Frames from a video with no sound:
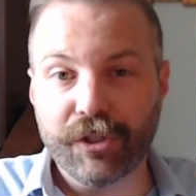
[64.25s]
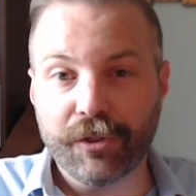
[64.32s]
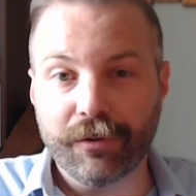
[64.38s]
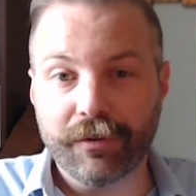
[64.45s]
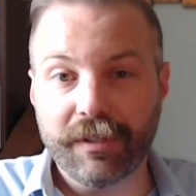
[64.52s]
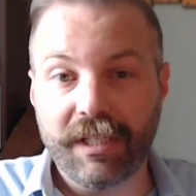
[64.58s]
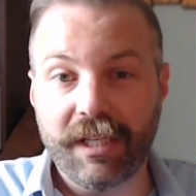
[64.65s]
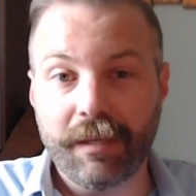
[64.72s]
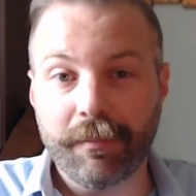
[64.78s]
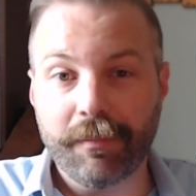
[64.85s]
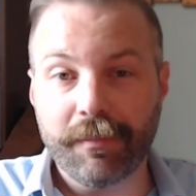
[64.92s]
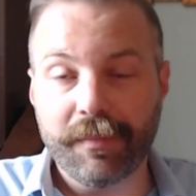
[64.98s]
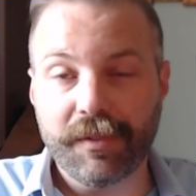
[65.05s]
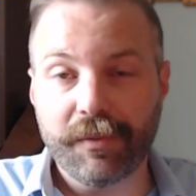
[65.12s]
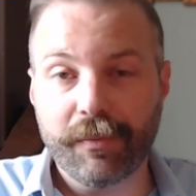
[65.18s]
teams
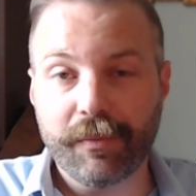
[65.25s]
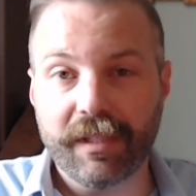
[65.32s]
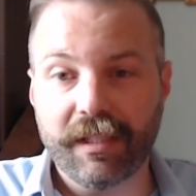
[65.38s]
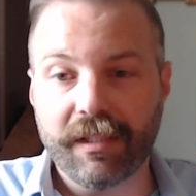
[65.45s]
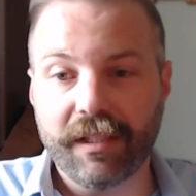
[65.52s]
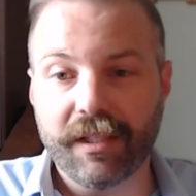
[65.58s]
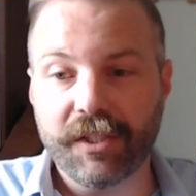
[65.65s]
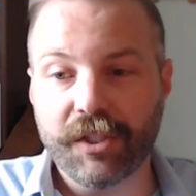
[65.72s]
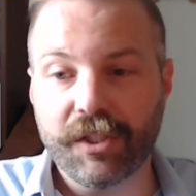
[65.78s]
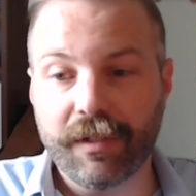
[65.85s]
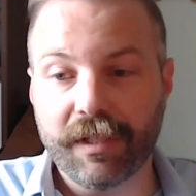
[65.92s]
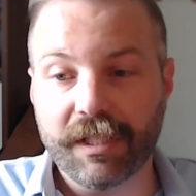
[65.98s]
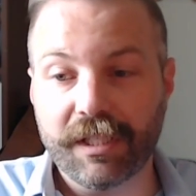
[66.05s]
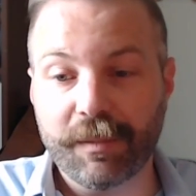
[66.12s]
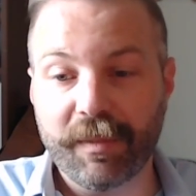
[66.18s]
within the student
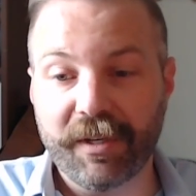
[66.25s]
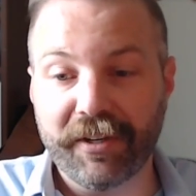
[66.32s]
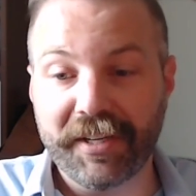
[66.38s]
experience.